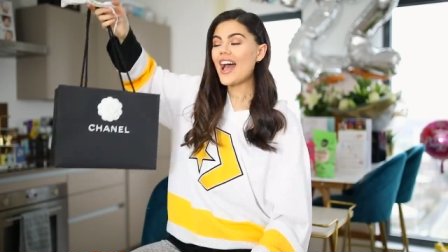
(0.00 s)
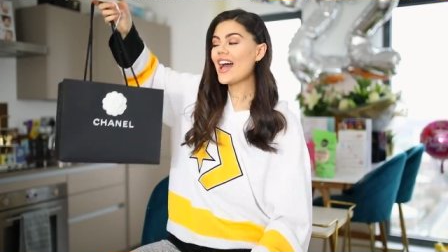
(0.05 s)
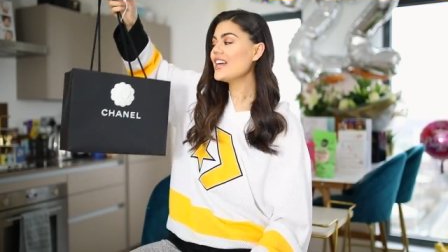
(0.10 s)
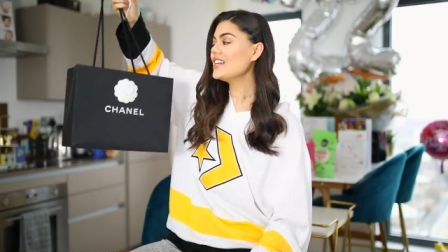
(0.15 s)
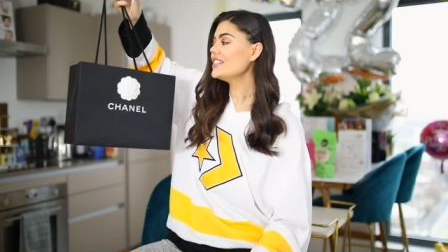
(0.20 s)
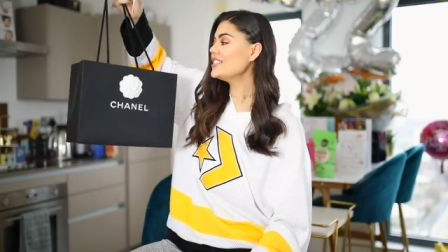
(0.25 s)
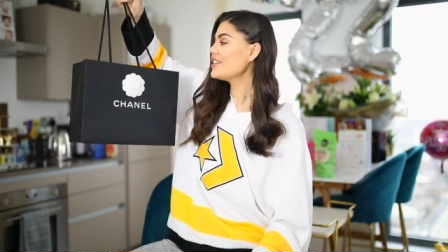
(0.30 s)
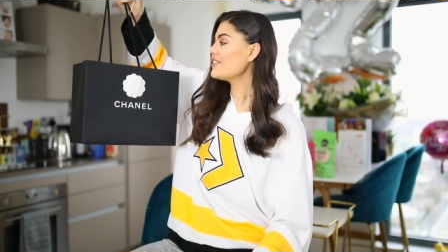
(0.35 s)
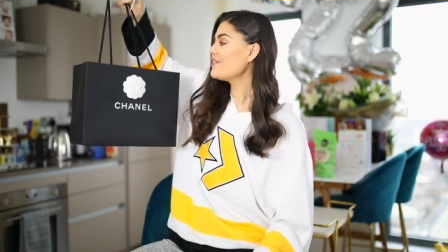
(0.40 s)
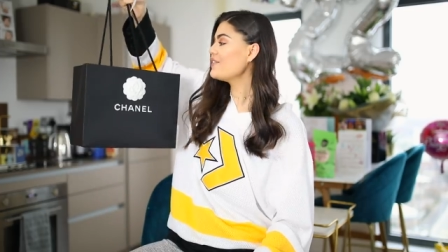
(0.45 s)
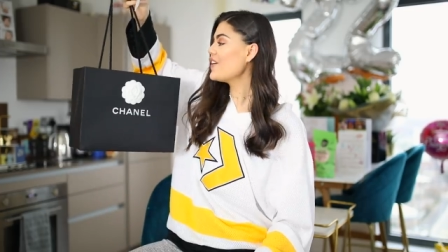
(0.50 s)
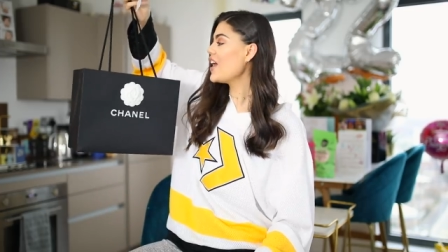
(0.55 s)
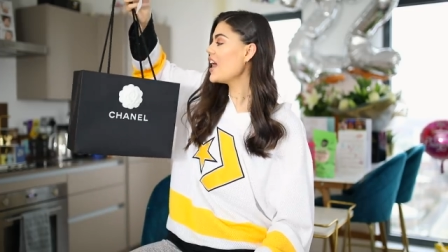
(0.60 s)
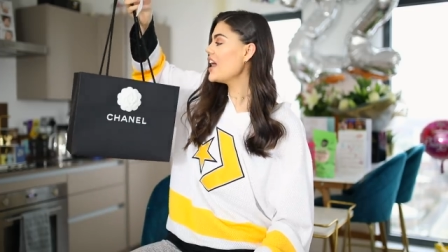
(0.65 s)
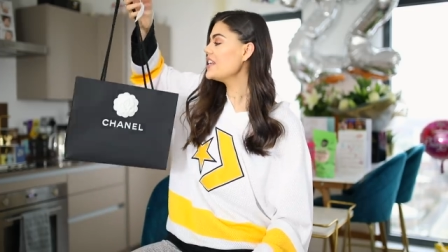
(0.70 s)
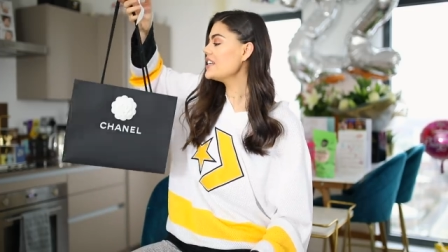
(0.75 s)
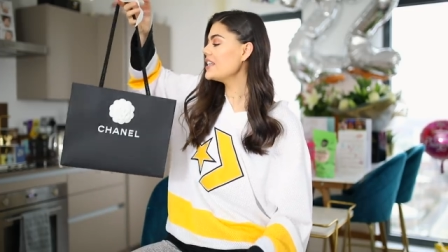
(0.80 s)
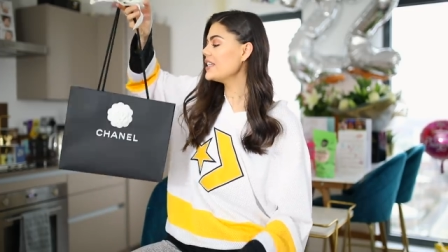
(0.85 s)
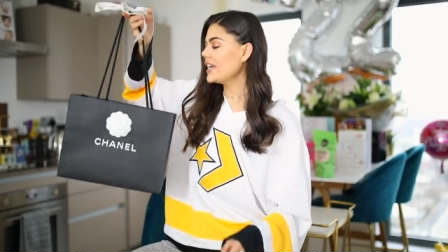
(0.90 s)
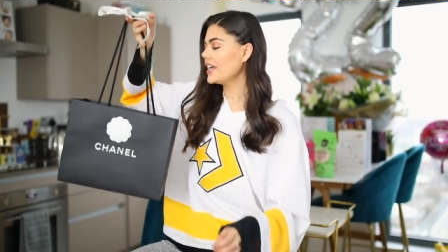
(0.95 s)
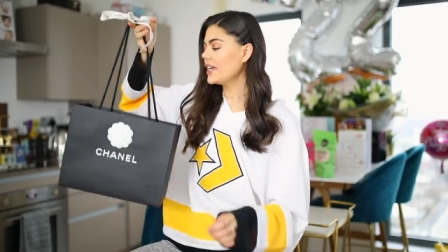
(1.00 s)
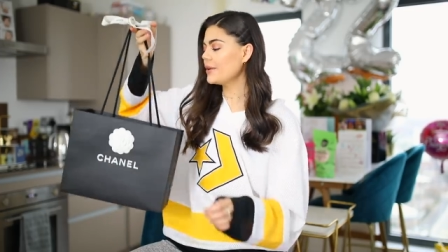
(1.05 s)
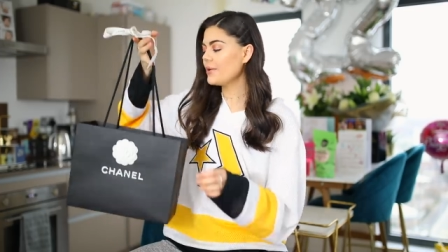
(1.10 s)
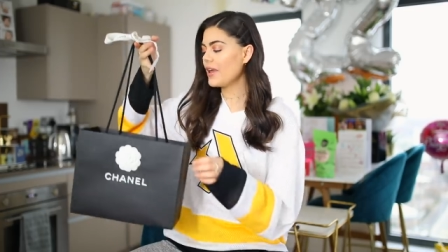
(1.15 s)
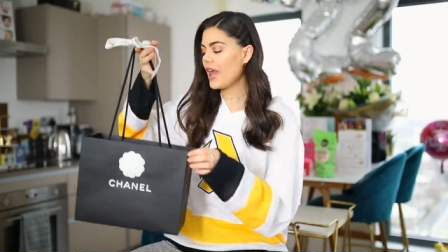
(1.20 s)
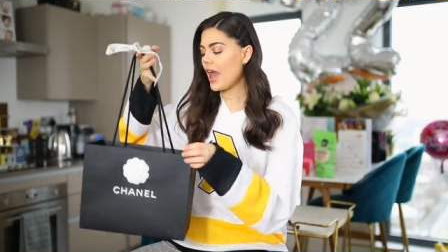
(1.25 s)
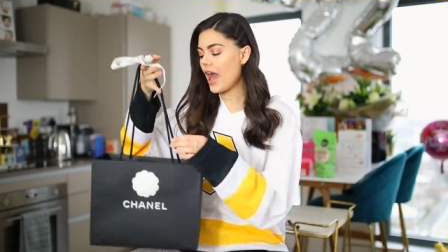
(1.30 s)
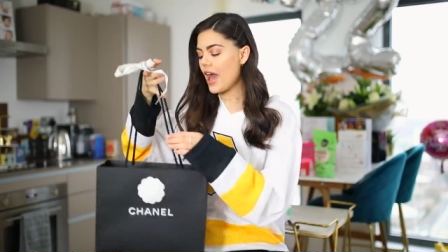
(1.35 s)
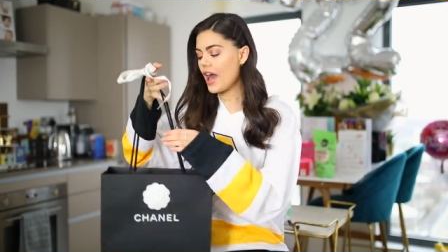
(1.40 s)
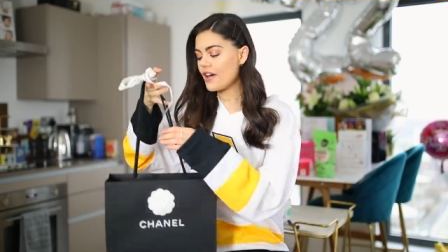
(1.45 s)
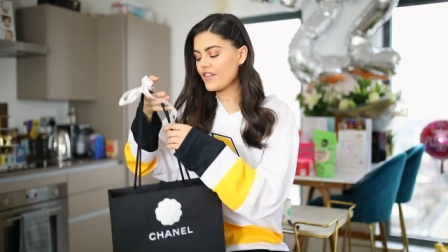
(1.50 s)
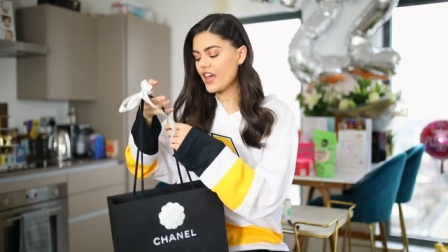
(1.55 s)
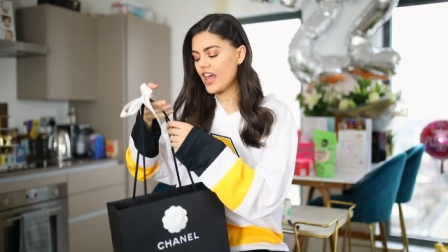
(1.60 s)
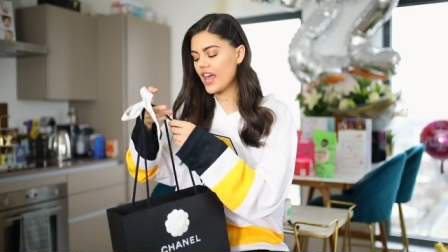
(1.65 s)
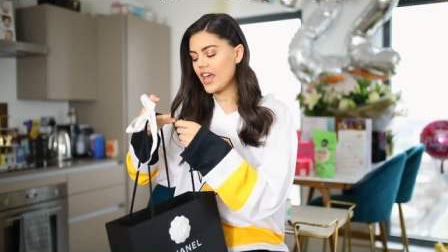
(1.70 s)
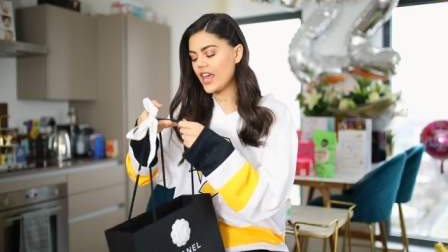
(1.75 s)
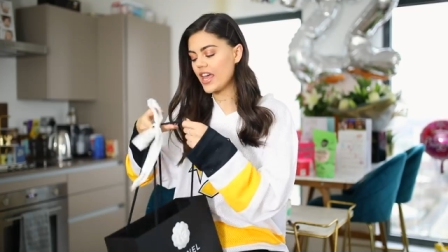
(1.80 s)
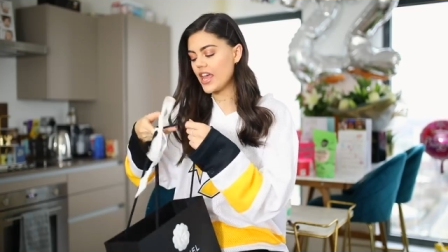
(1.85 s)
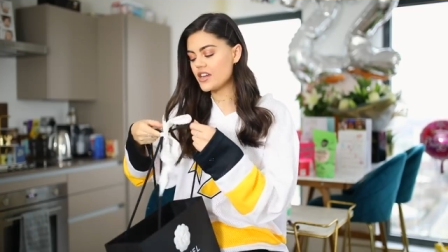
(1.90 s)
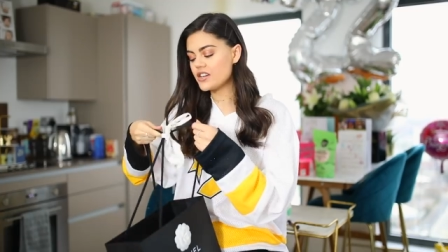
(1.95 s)
And finally, we have
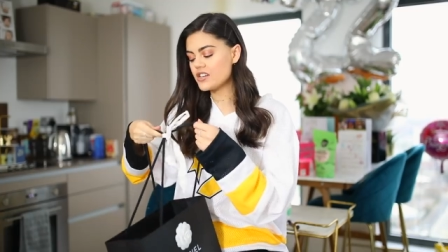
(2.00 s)
a,